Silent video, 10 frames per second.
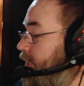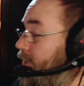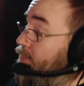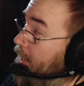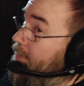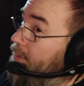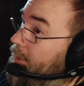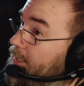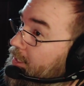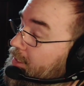there
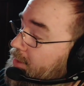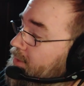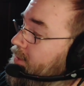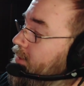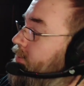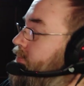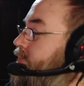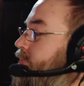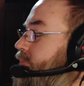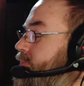probably is.
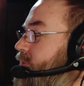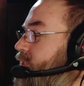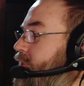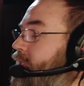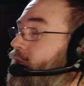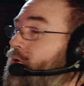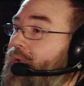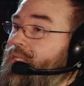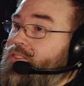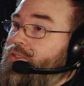So there you go, guys.